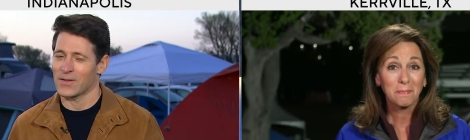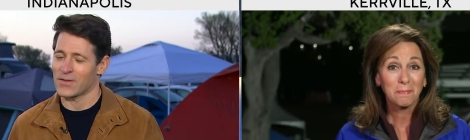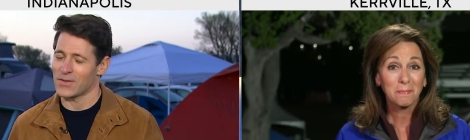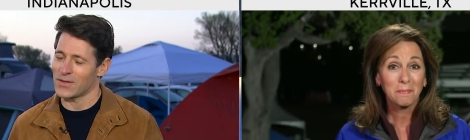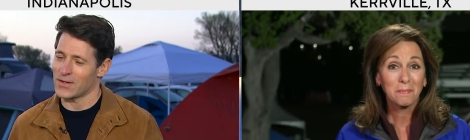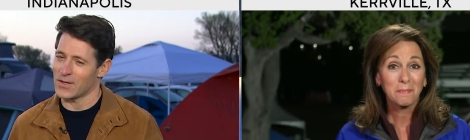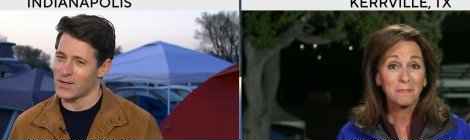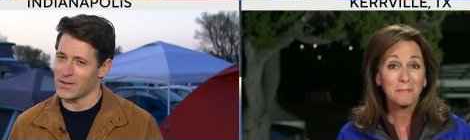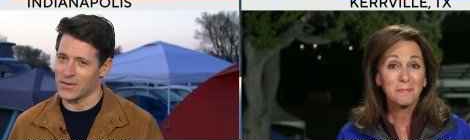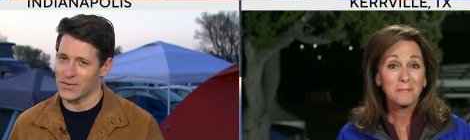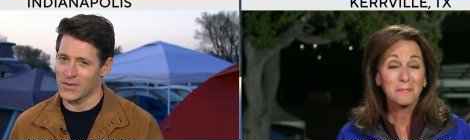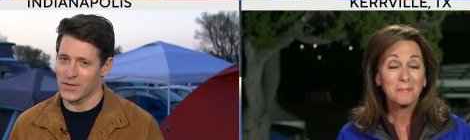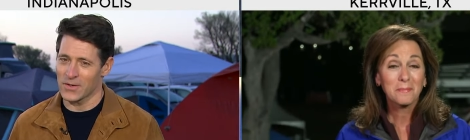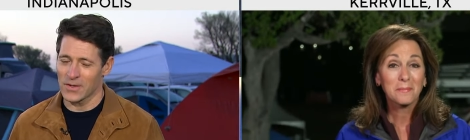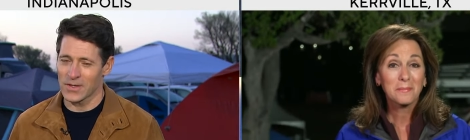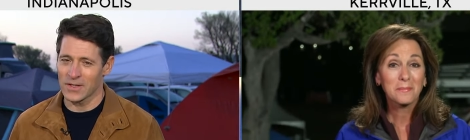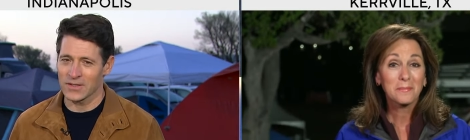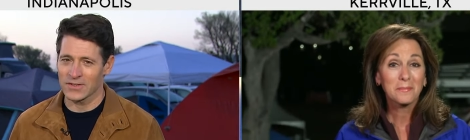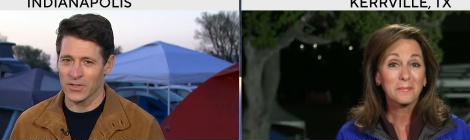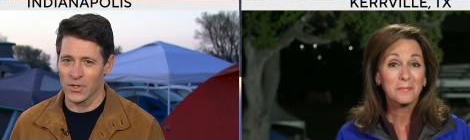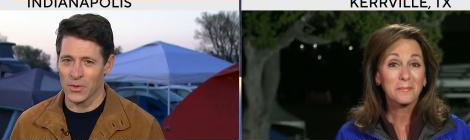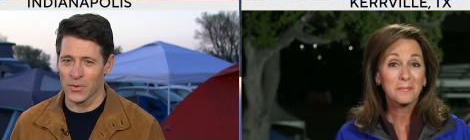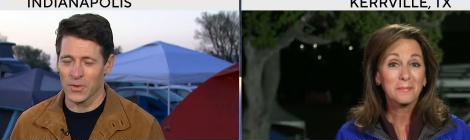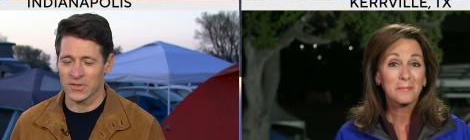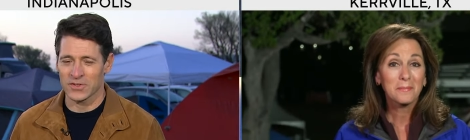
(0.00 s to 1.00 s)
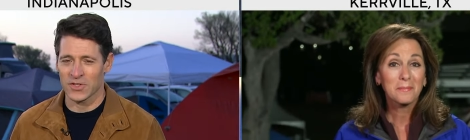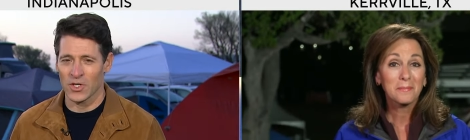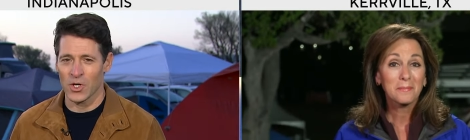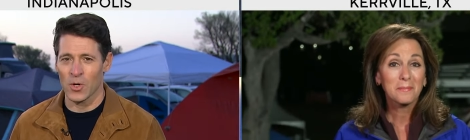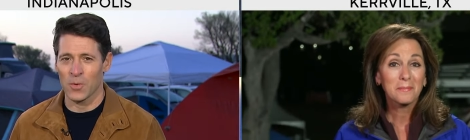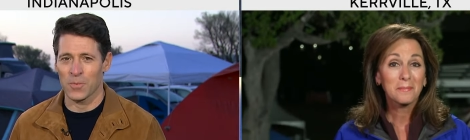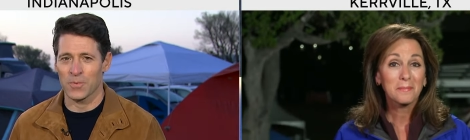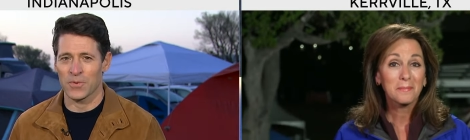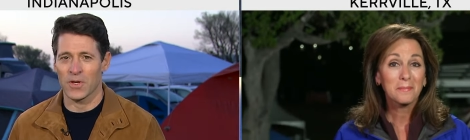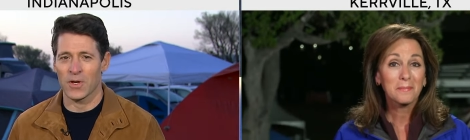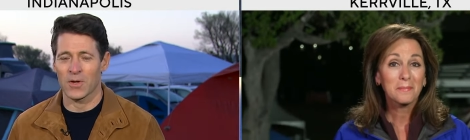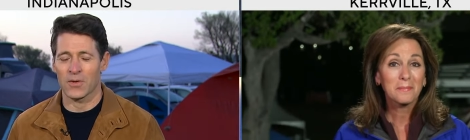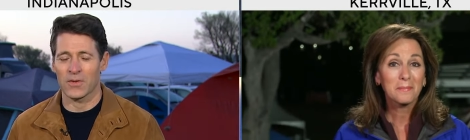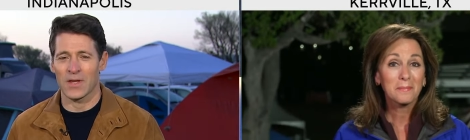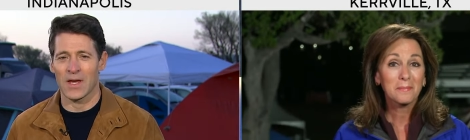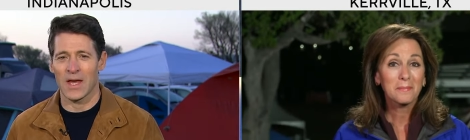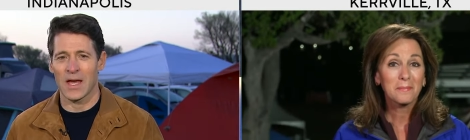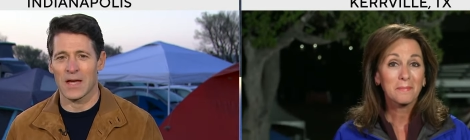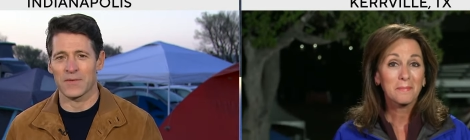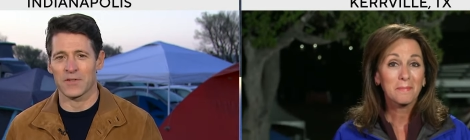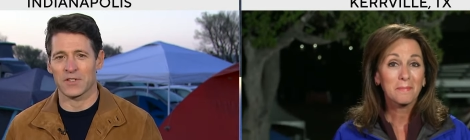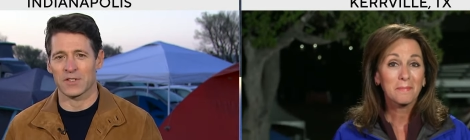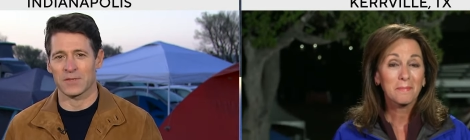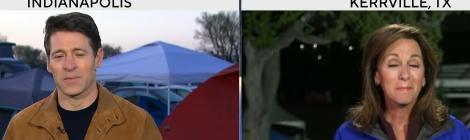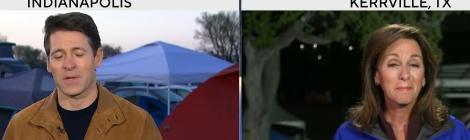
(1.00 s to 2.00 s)
Speaker 1: There is always hope, though. The
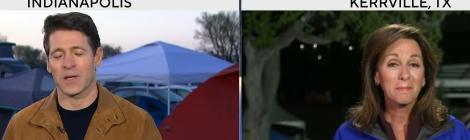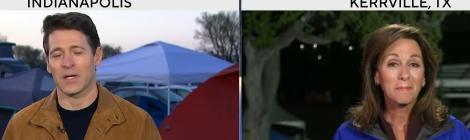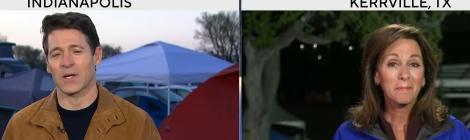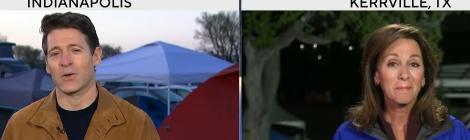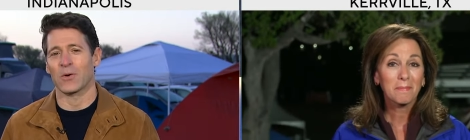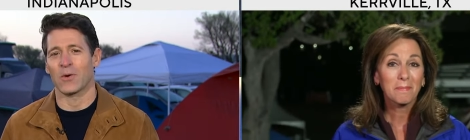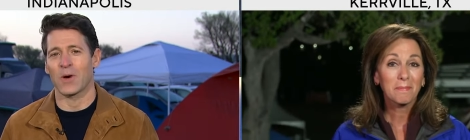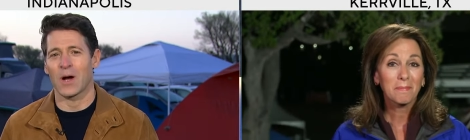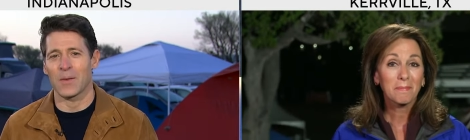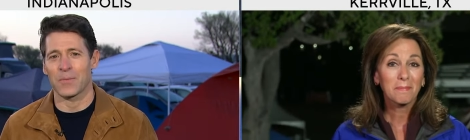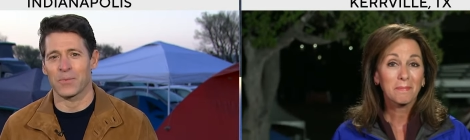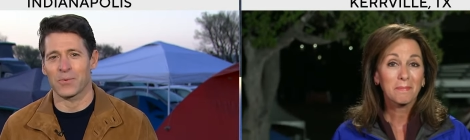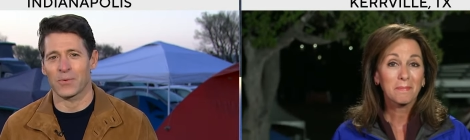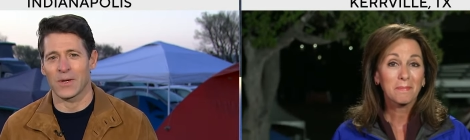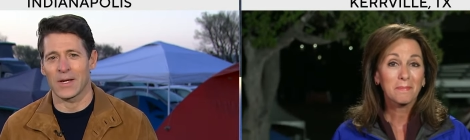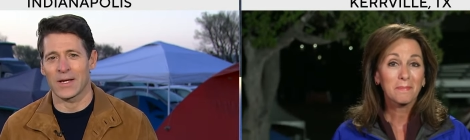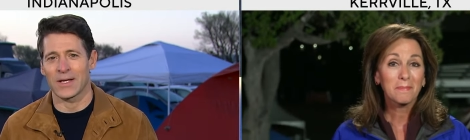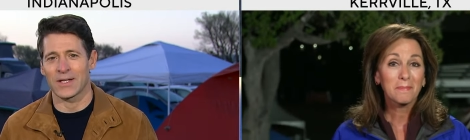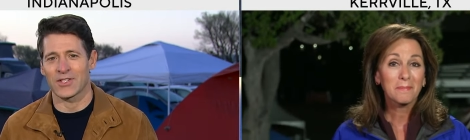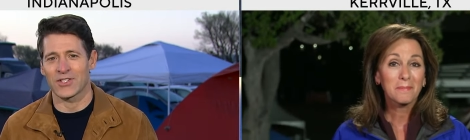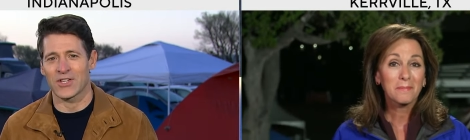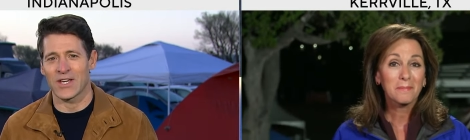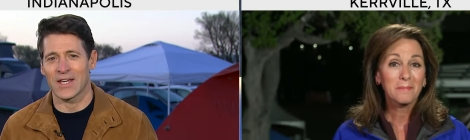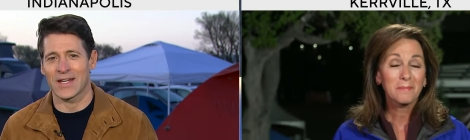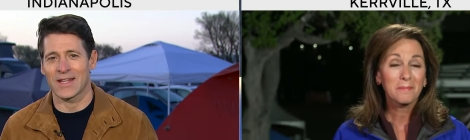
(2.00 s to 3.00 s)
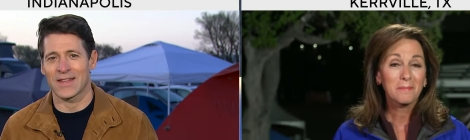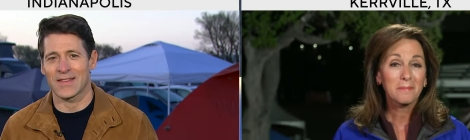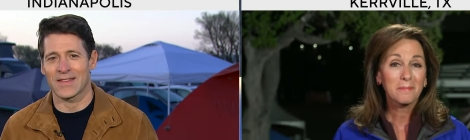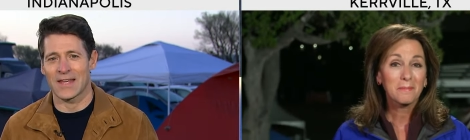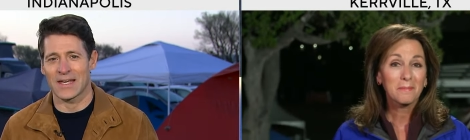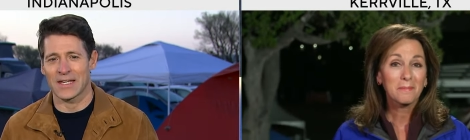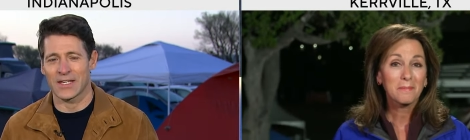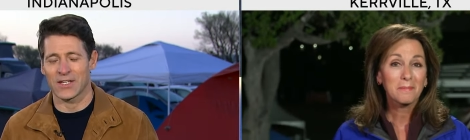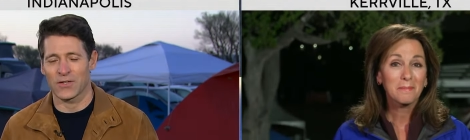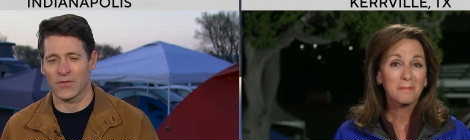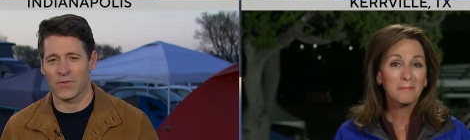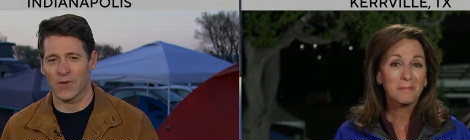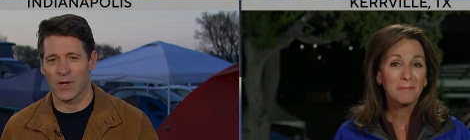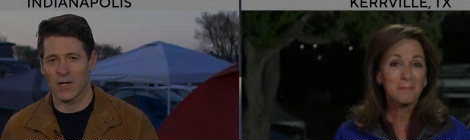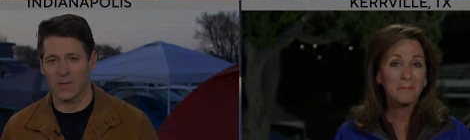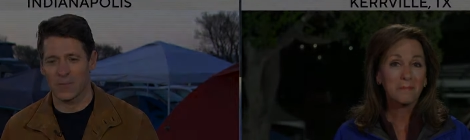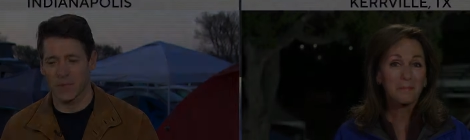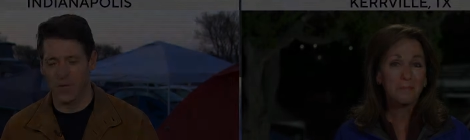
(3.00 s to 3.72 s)
heavens may cooperate. Janet, thank you very